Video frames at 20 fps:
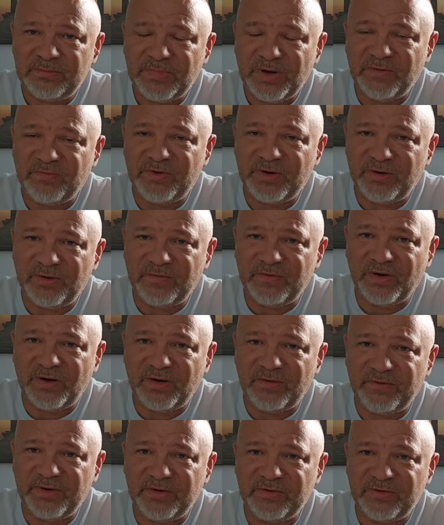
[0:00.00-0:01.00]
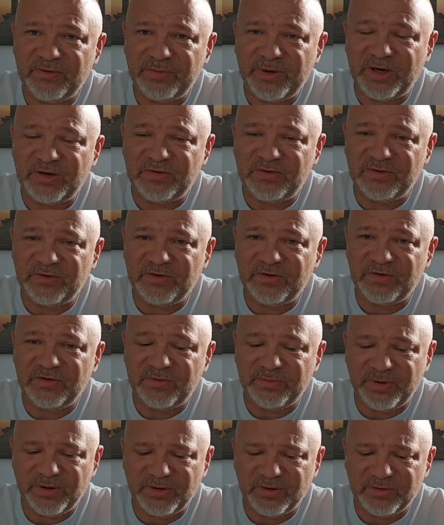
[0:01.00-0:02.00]
if they're involved in Sebastian's
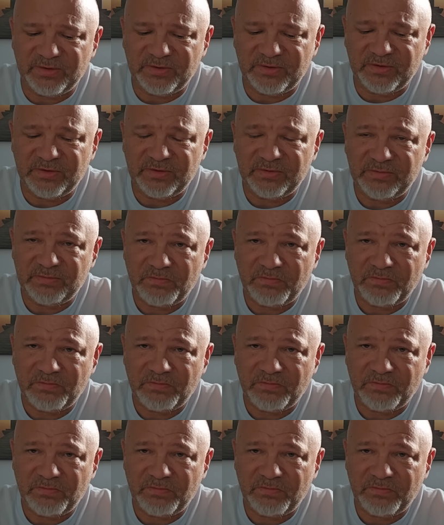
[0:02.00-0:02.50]
disappearance?